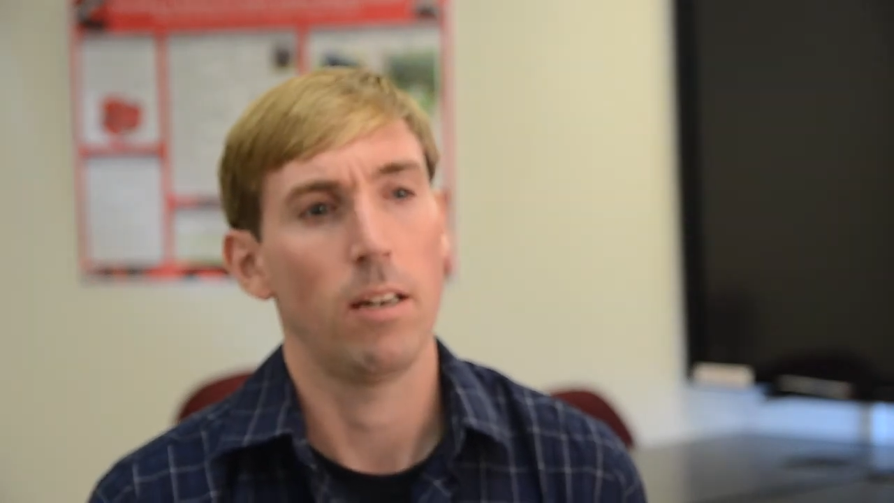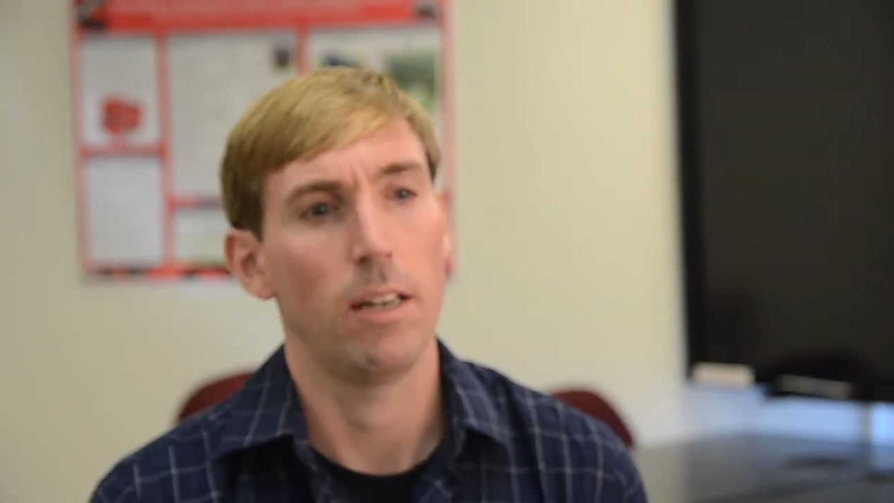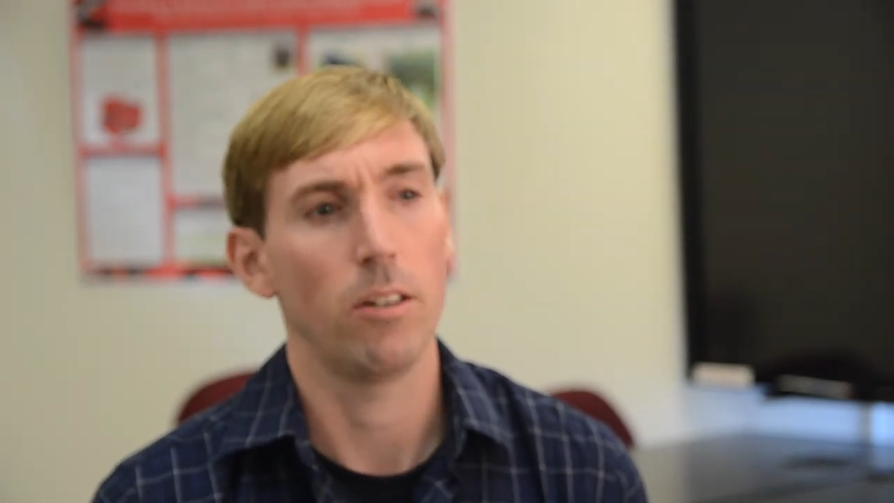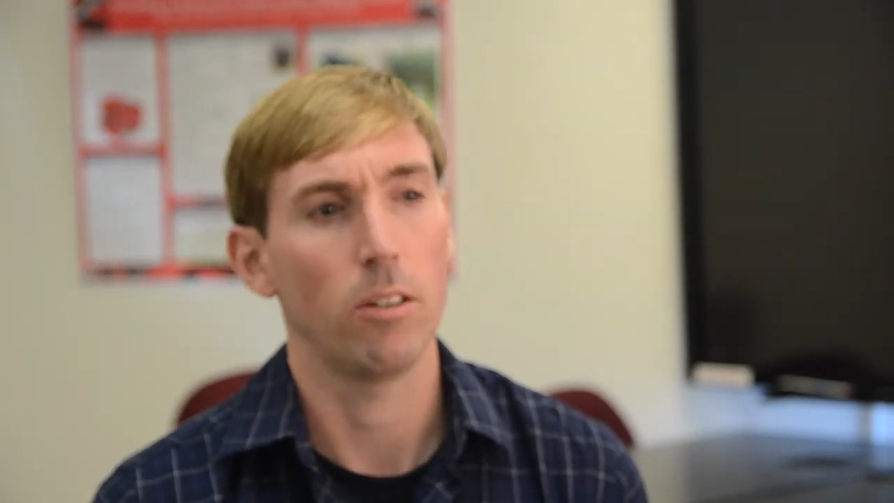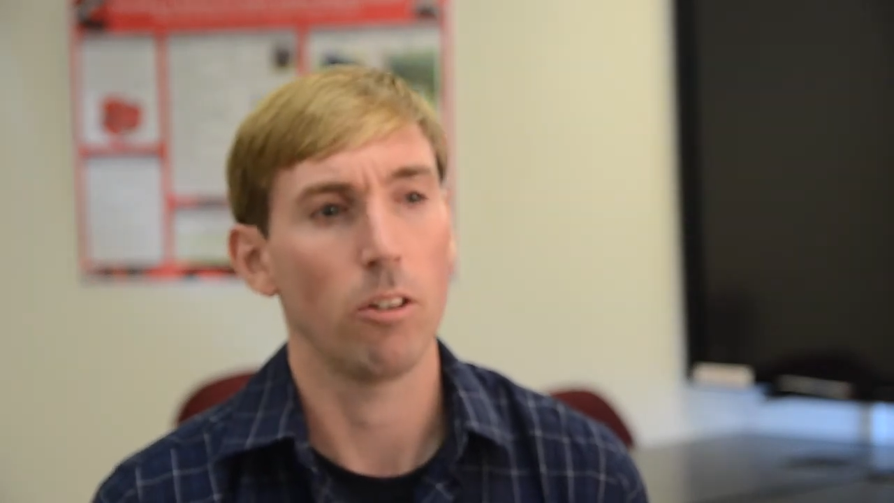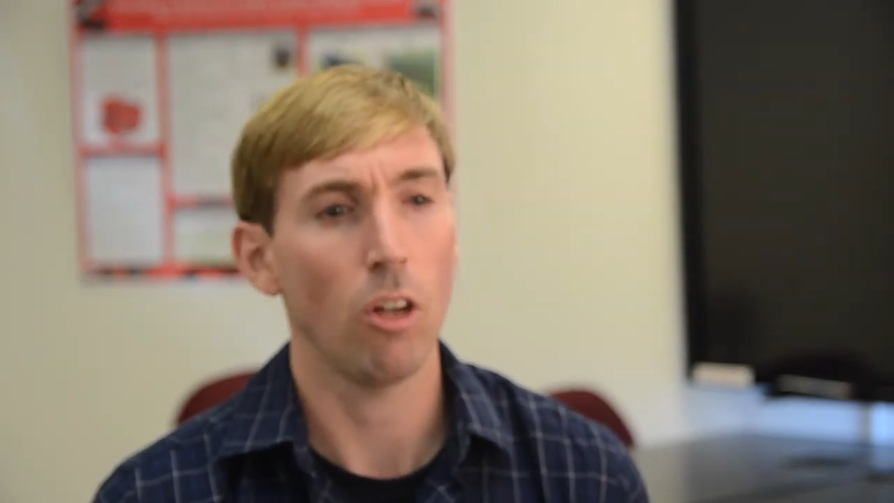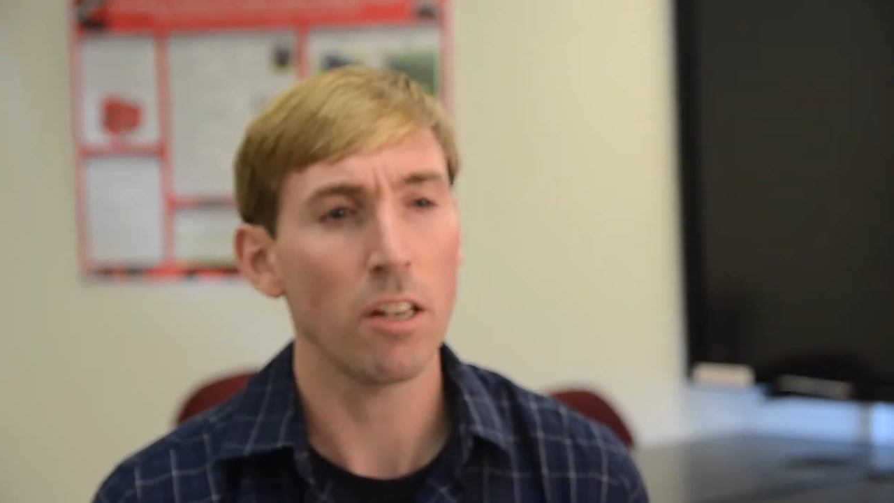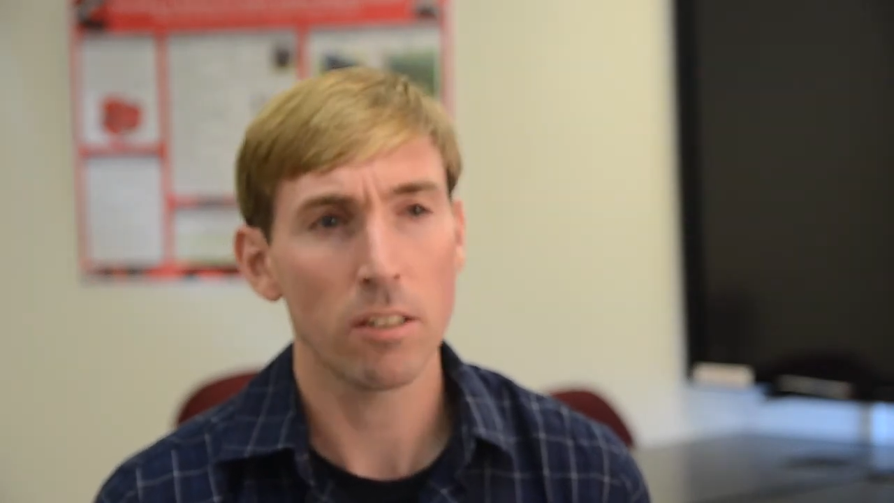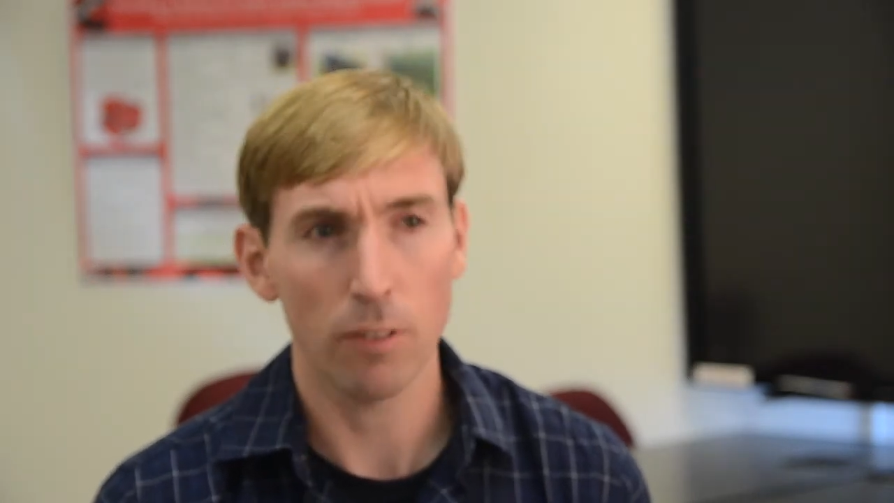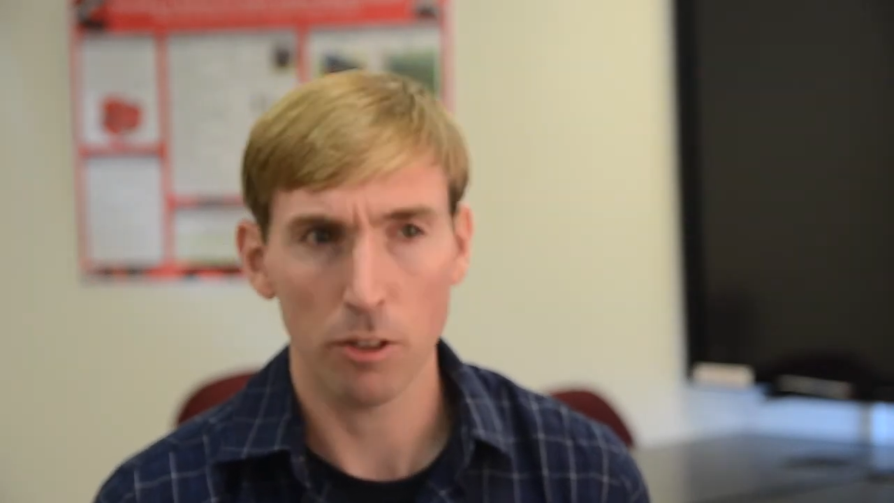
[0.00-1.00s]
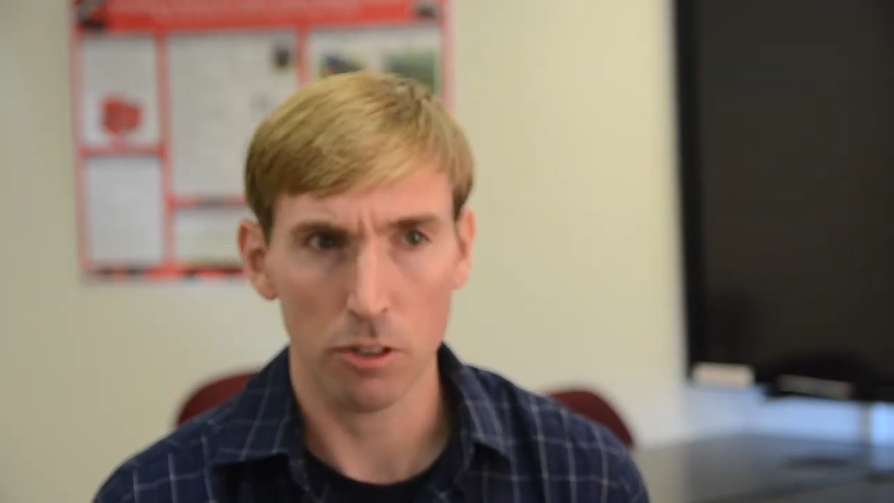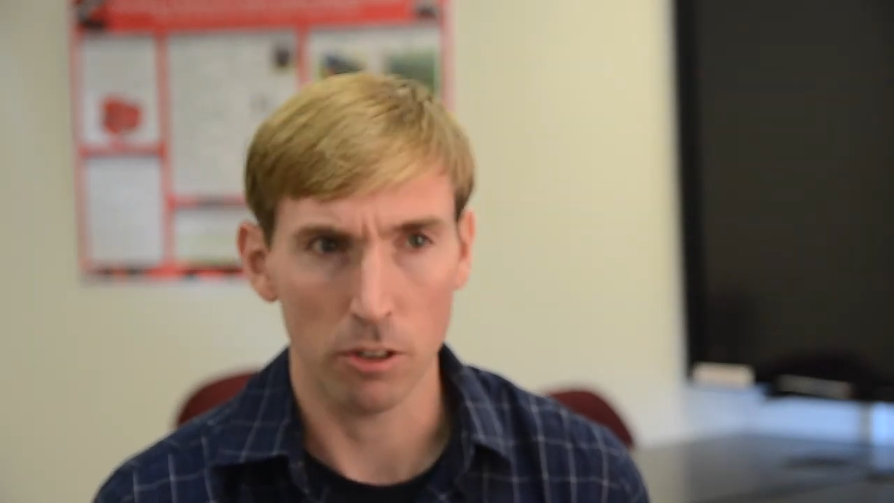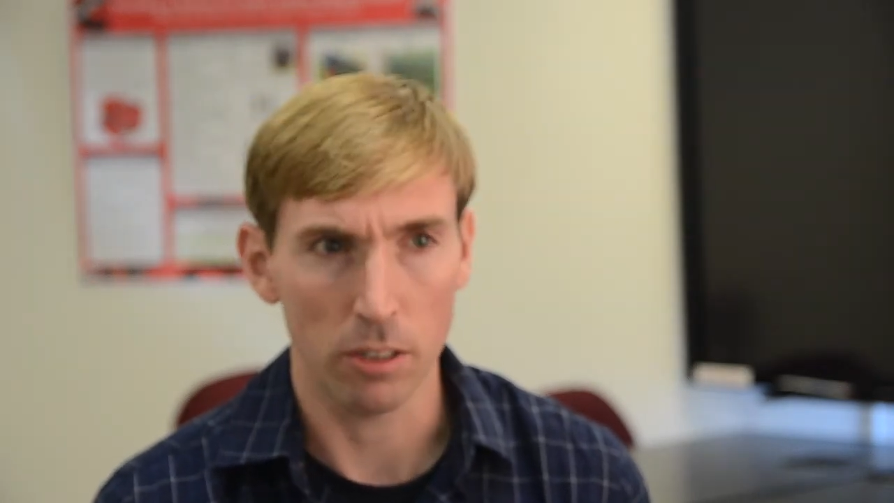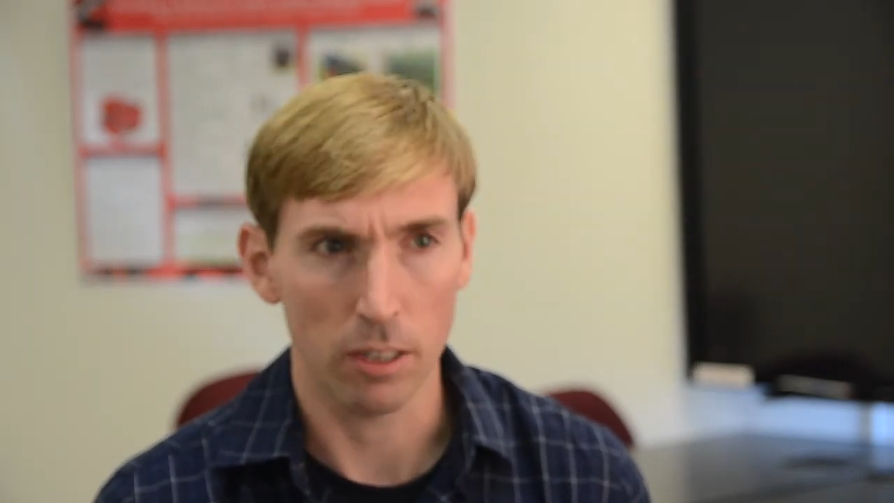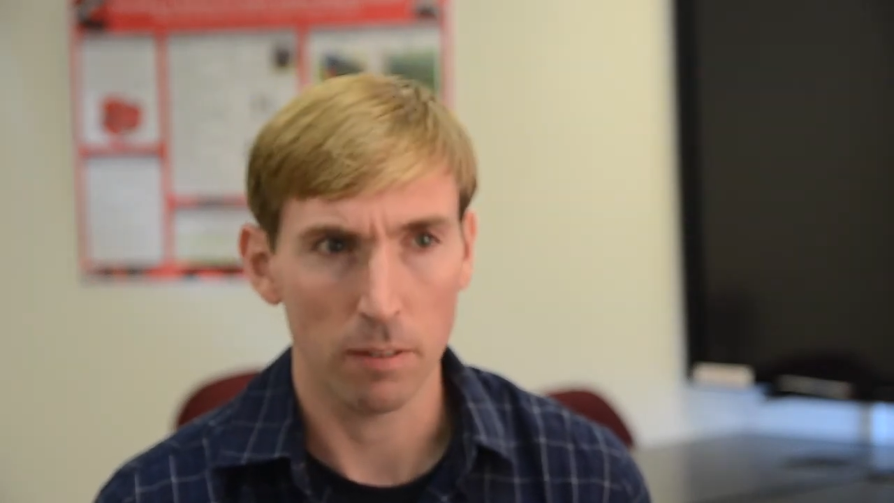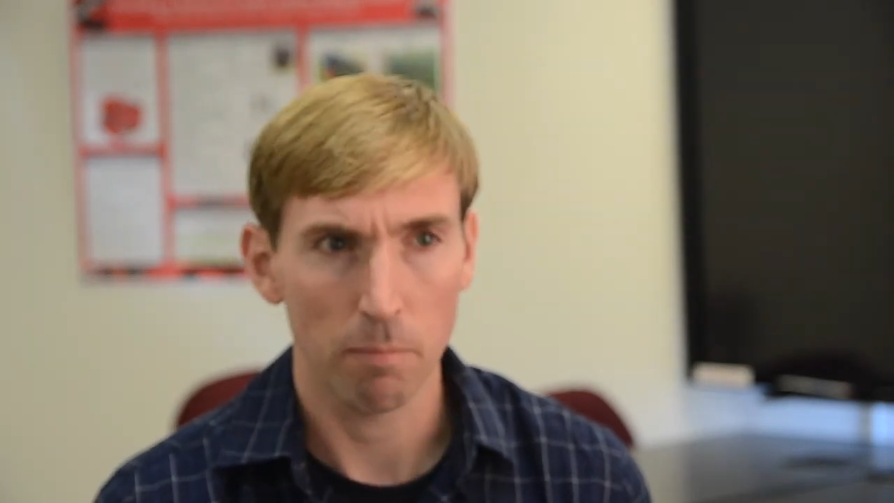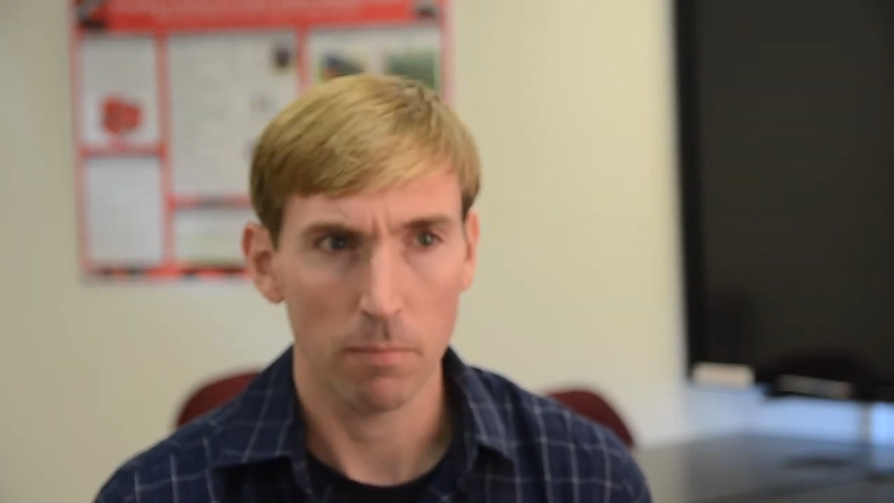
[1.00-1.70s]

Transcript: and lots of uncertainty.